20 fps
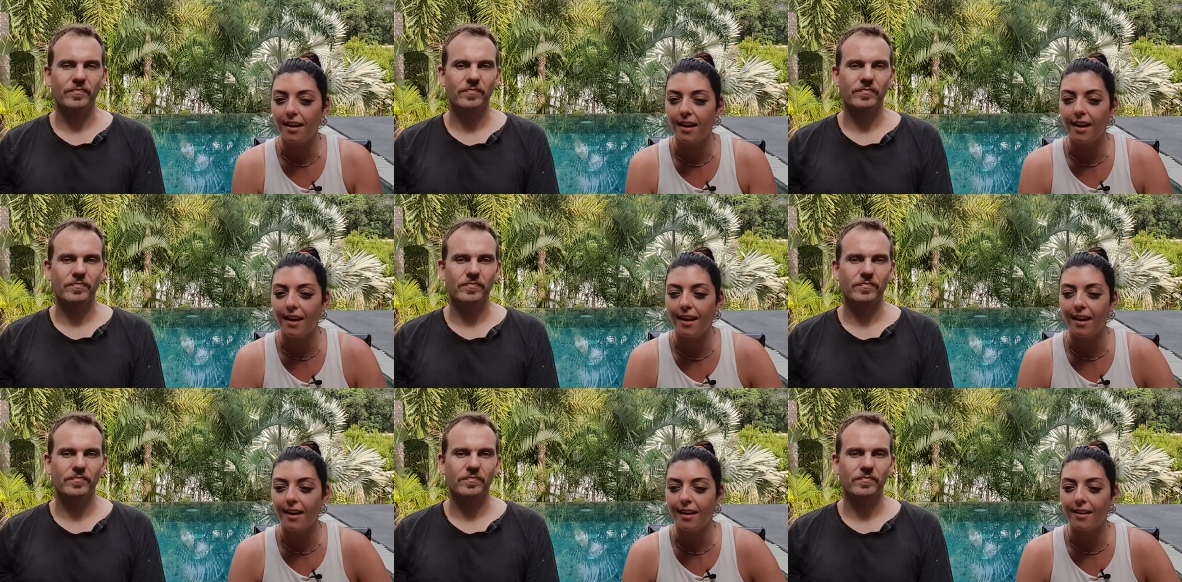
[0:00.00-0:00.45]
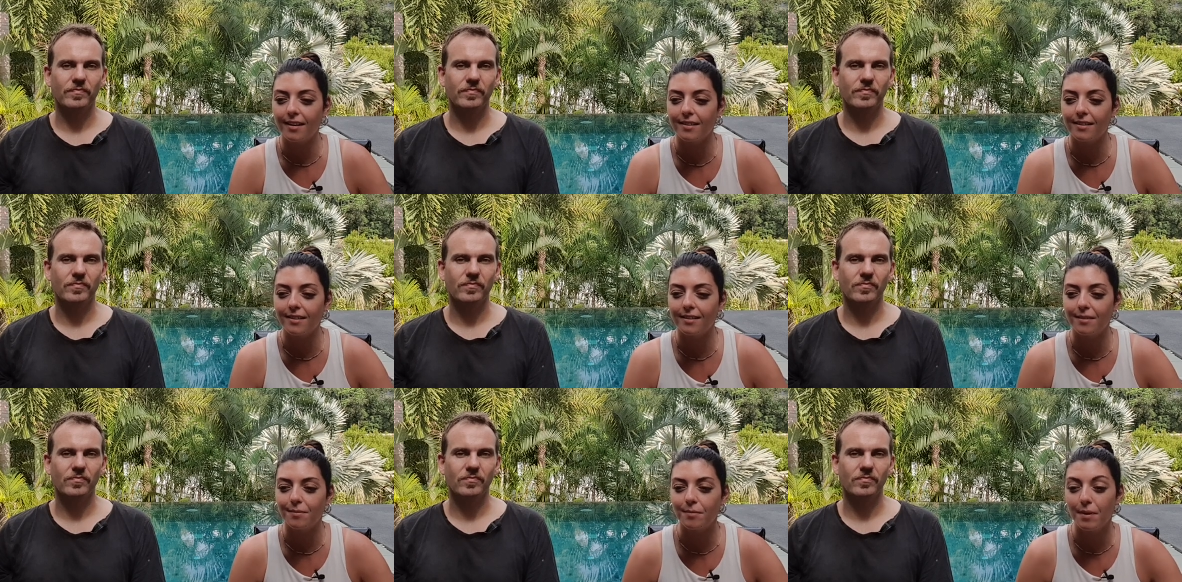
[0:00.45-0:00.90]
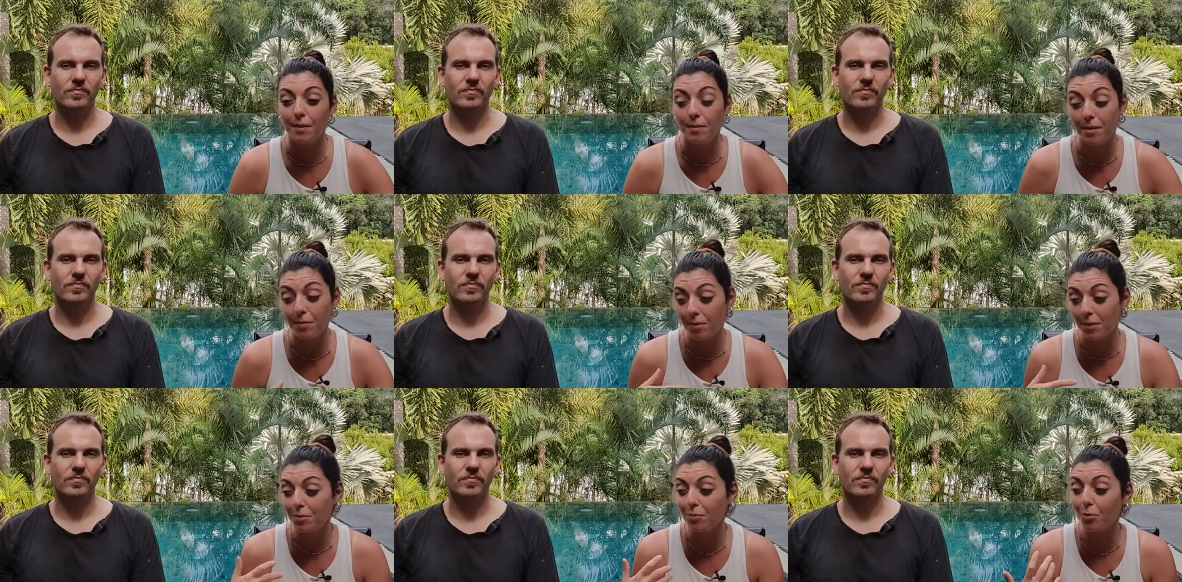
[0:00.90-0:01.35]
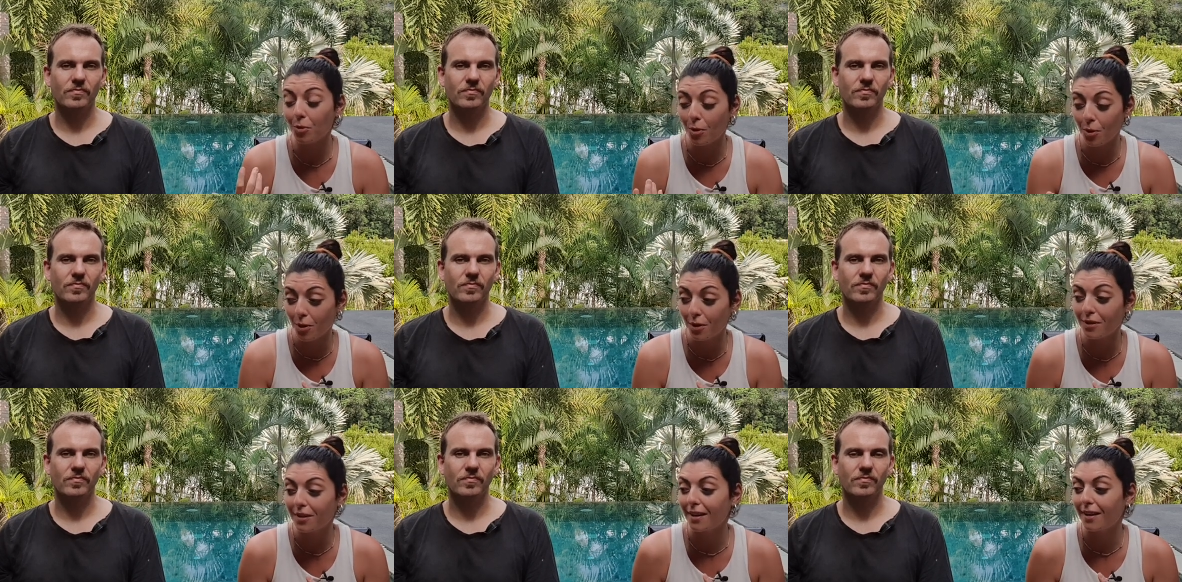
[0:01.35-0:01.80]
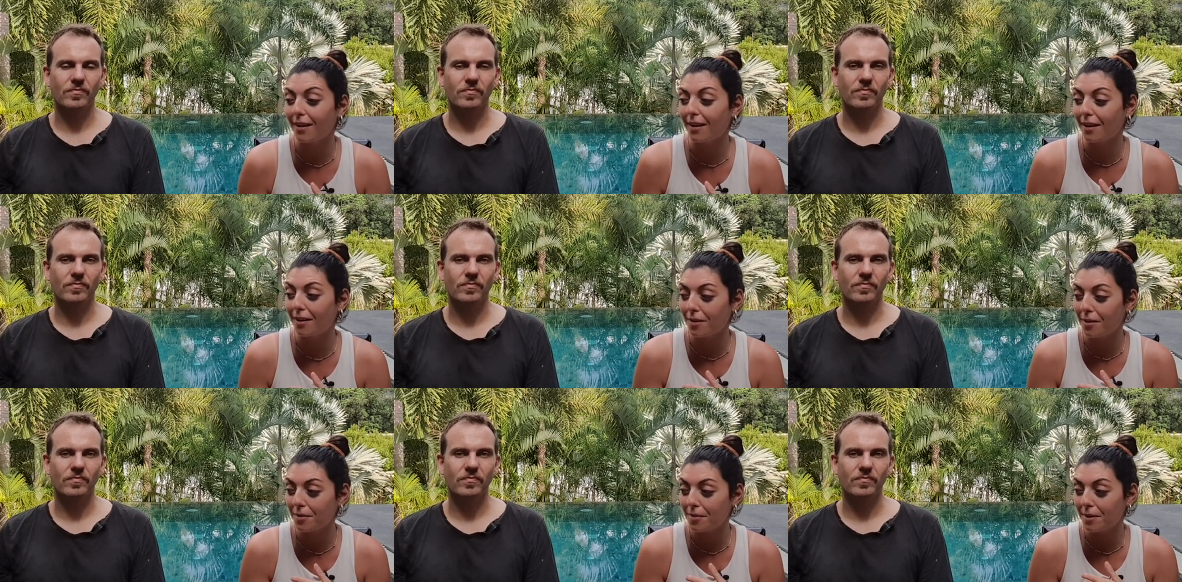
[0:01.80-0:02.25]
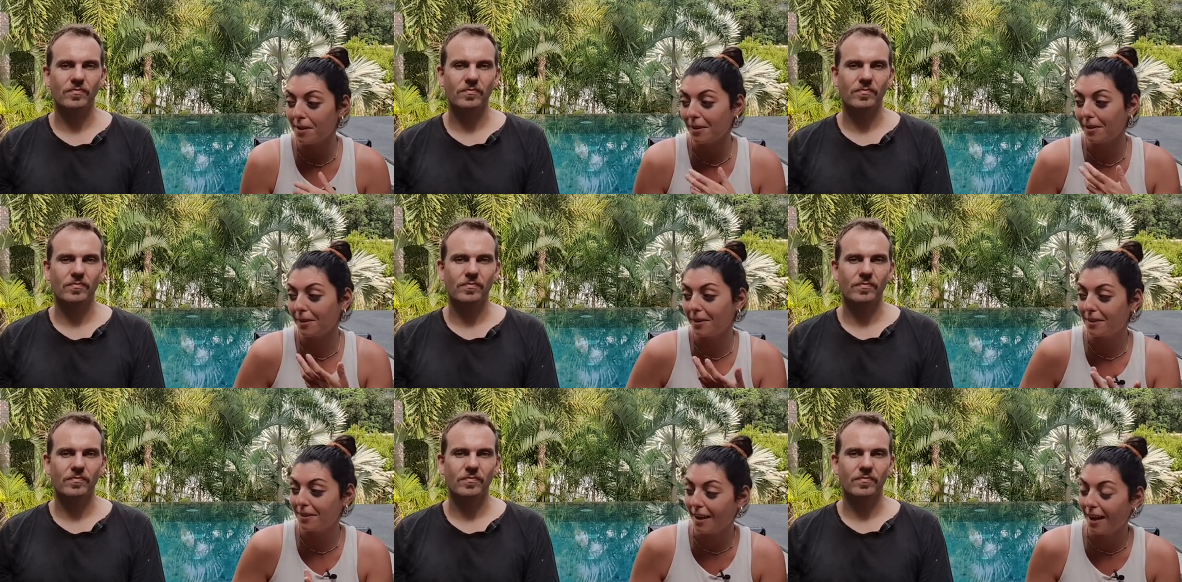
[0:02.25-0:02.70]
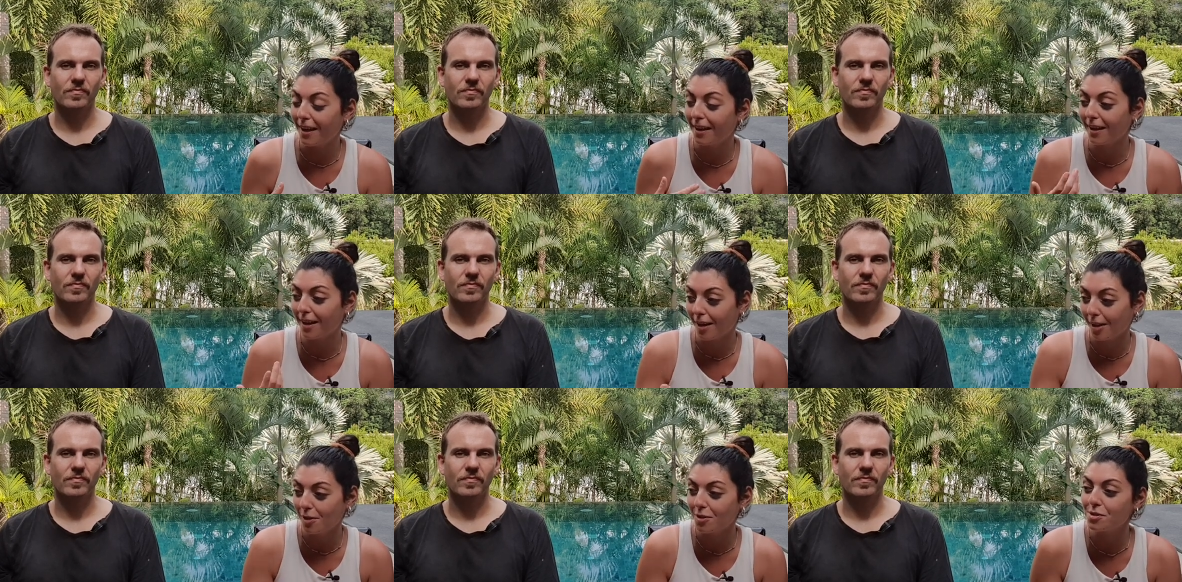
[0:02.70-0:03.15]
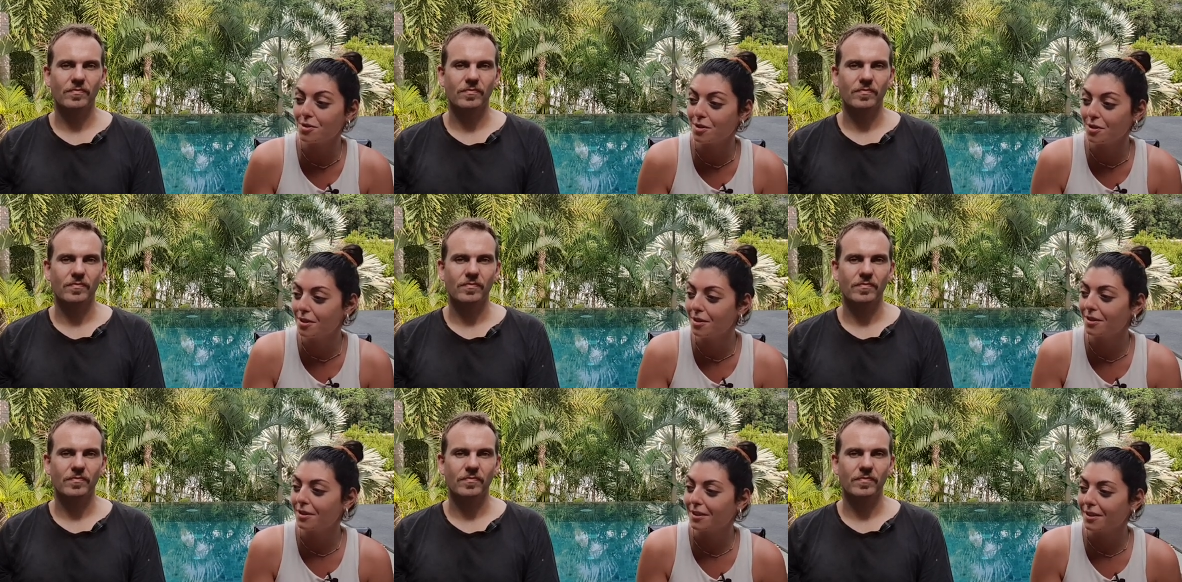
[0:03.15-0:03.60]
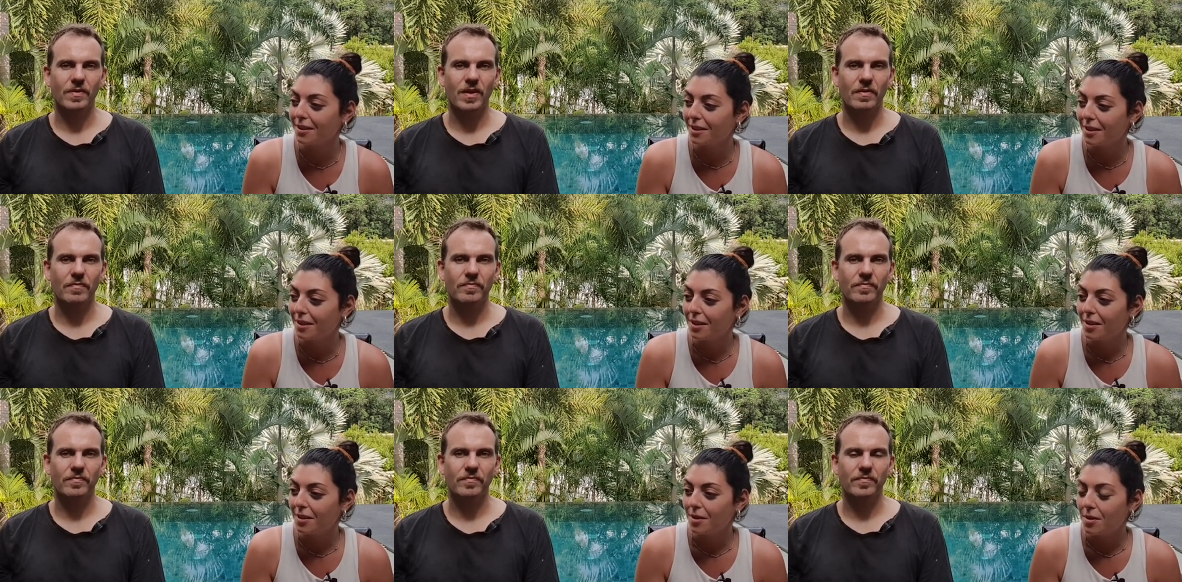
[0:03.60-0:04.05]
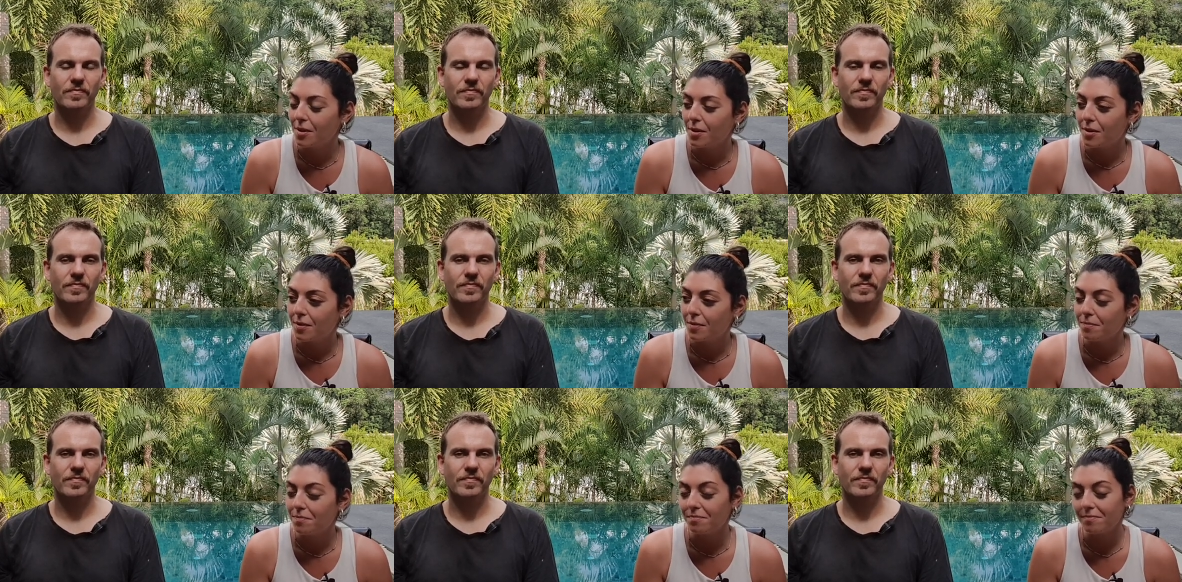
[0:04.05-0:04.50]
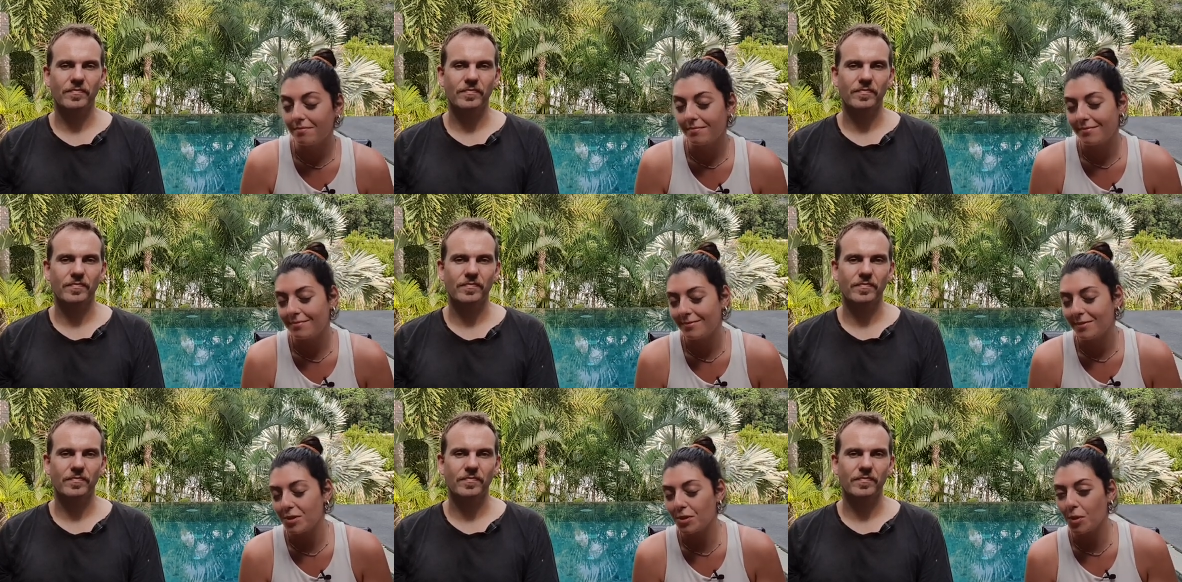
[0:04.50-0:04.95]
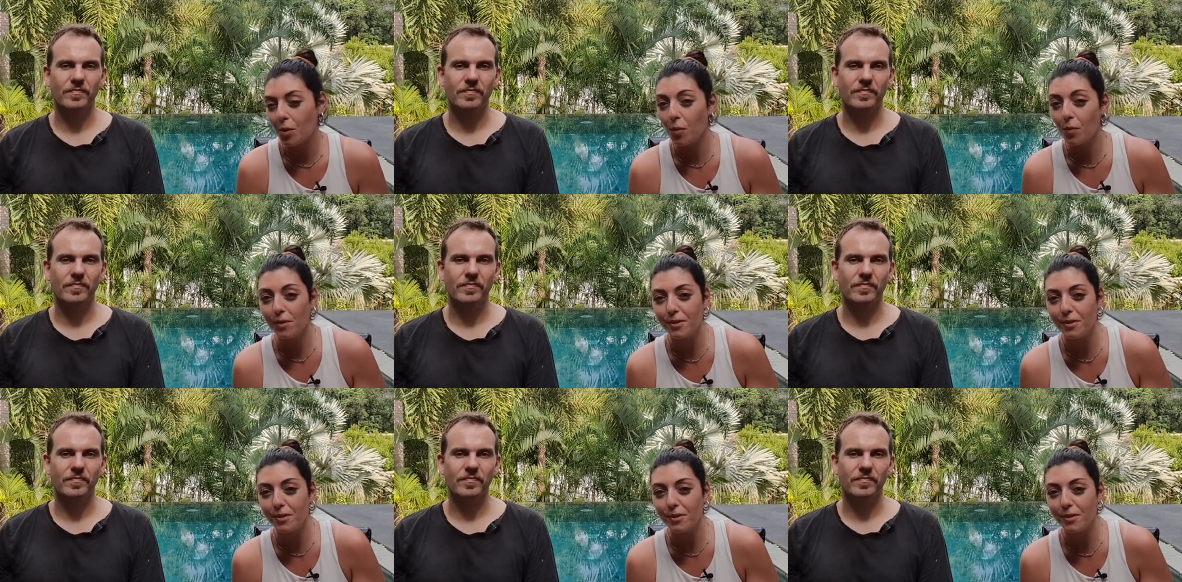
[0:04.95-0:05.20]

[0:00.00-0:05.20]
Speaker 1: and maybe a bit more the real Thai culture. Yeah. So